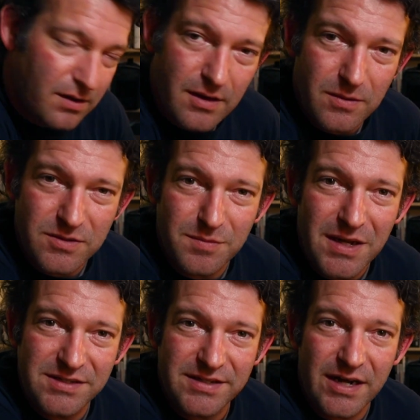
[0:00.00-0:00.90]
you know some
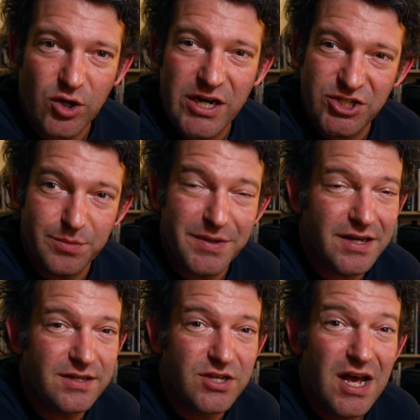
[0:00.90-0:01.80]
nice decoration
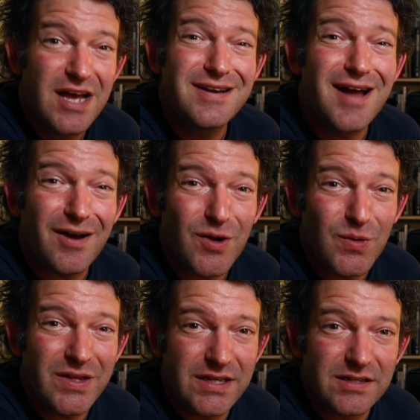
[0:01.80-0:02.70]
because not
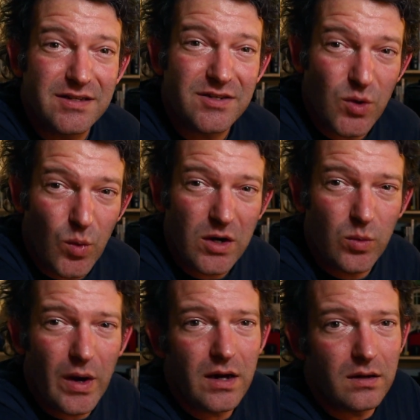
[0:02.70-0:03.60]
only does it
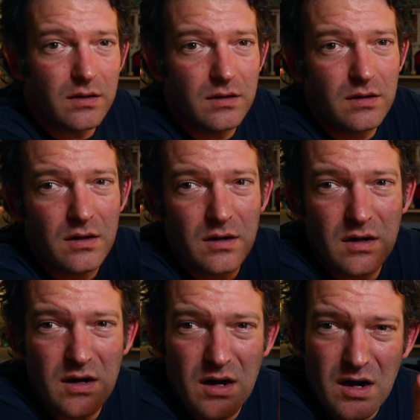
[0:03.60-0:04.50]
work well,
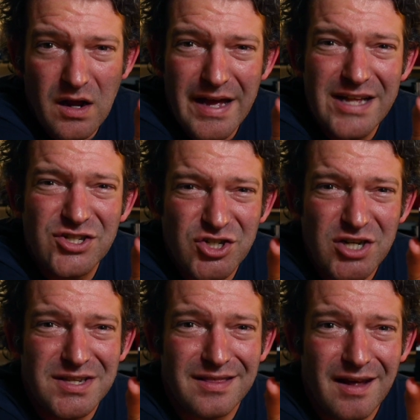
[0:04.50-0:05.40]
it's
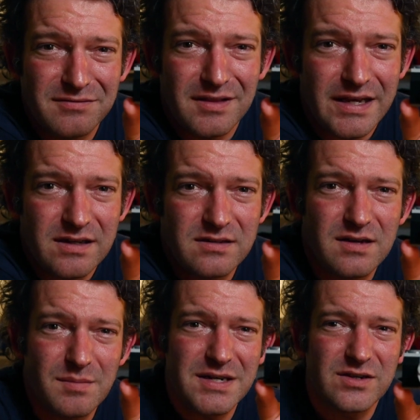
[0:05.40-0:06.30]
just lovely.
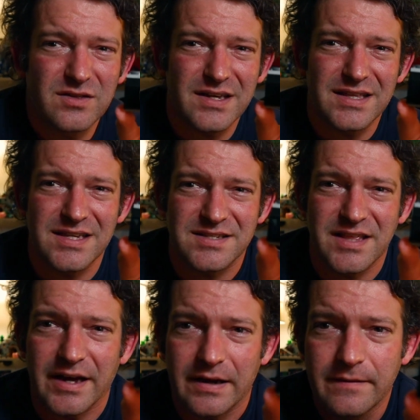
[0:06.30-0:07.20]
I mean, look at this
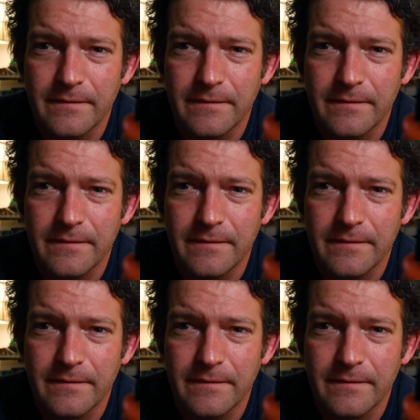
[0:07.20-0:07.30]
thing.